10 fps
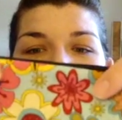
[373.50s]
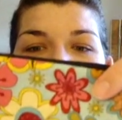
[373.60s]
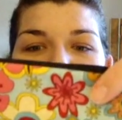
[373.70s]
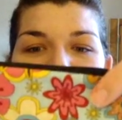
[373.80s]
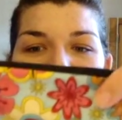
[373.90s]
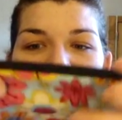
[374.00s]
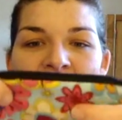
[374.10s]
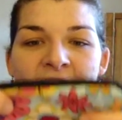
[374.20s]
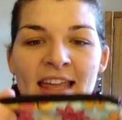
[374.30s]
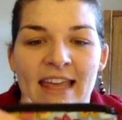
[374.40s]
So
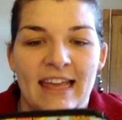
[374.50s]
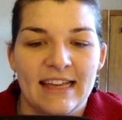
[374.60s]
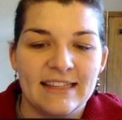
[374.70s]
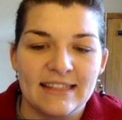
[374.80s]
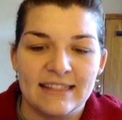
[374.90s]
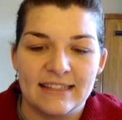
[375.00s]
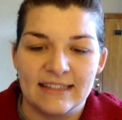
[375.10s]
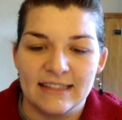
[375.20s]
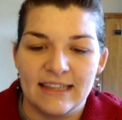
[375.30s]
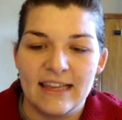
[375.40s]

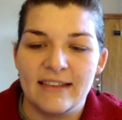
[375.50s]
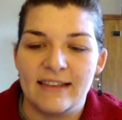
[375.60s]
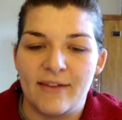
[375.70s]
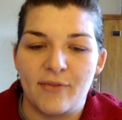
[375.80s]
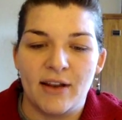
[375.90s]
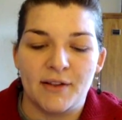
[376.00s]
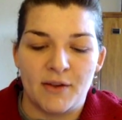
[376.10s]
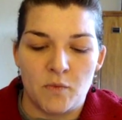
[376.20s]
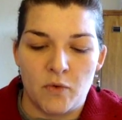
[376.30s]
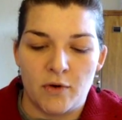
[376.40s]
it's
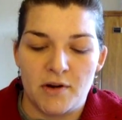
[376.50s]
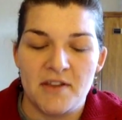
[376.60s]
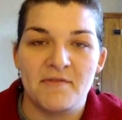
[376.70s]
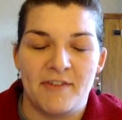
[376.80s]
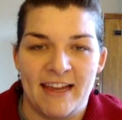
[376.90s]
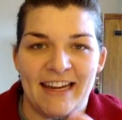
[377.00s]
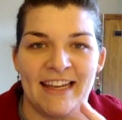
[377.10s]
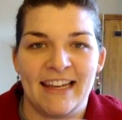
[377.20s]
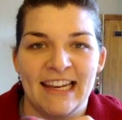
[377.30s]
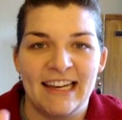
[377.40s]
definitely worn and
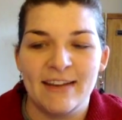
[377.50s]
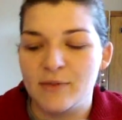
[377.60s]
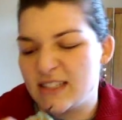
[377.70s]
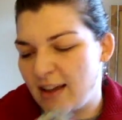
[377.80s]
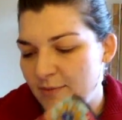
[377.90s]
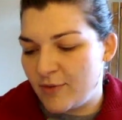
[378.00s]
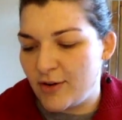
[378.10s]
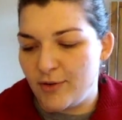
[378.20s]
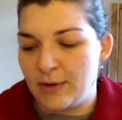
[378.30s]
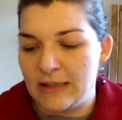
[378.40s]
faded, and it was time
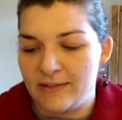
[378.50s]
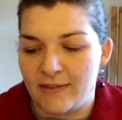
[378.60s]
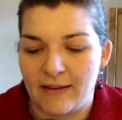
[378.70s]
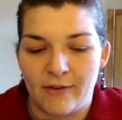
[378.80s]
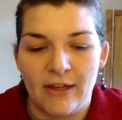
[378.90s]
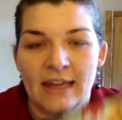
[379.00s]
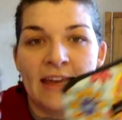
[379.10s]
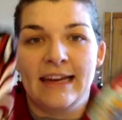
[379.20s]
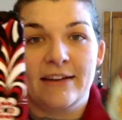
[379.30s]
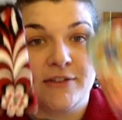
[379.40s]
for a new one. So
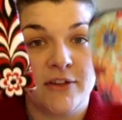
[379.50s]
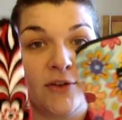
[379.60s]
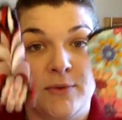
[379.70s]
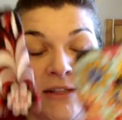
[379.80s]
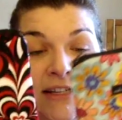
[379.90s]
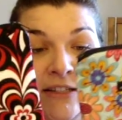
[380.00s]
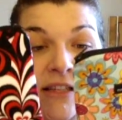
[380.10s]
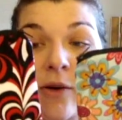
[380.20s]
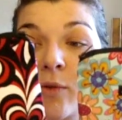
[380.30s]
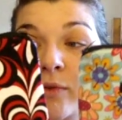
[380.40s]
here's the new one.
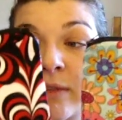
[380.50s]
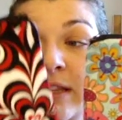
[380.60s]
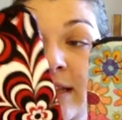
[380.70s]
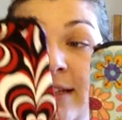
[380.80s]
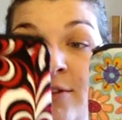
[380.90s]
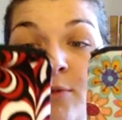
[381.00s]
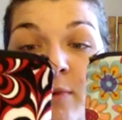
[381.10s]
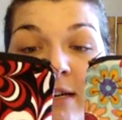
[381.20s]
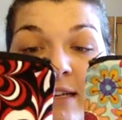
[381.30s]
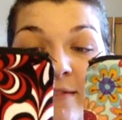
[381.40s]
There's the old one. The new
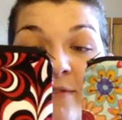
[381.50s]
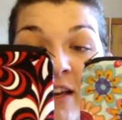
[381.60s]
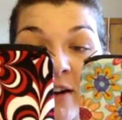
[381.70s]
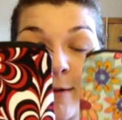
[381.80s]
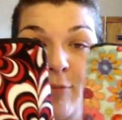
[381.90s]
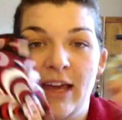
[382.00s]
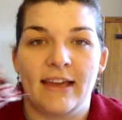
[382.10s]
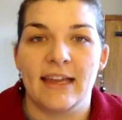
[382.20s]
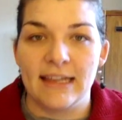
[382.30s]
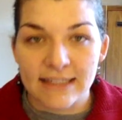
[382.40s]
one is very
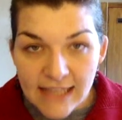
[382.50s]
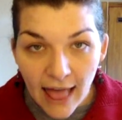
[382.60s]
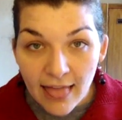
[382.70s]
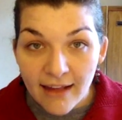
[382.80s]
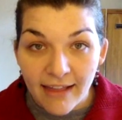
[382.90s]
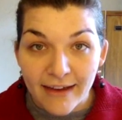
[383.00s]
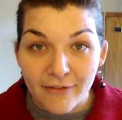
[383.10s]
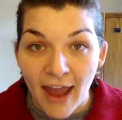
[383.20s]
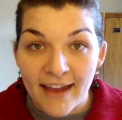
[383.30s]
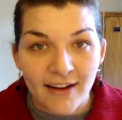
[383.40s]
big. Can you tell I
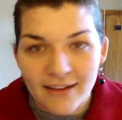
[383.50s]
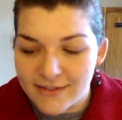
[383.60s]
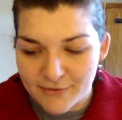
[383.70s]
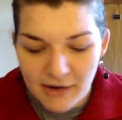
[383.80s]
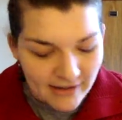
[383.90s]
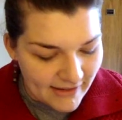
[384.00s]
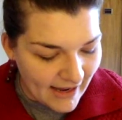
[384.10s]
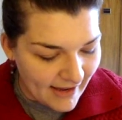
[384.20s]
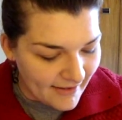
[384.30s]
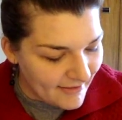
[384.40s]
like red? It's a red
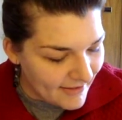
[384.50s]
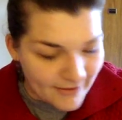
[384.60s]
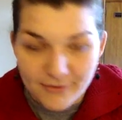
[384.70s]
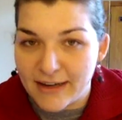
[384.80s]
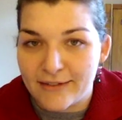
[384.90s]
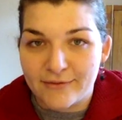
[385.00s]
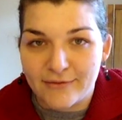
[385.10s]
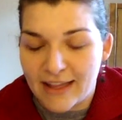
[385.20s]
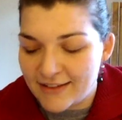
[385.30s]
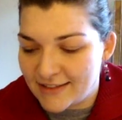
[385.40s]
day. It's around
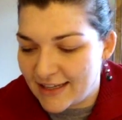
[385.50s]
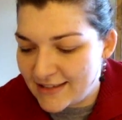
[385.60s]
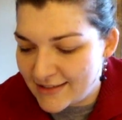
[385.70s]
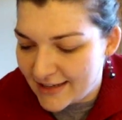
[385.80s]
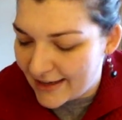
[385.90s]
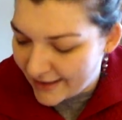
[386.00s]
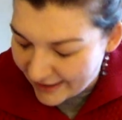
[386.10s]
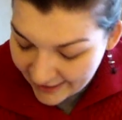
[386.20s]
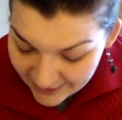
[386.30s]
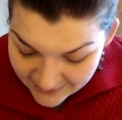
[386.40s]
Valentine's Day,
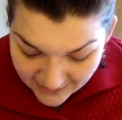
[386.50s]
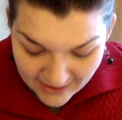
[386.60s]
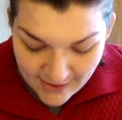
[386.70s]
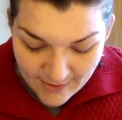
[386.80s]
I guess.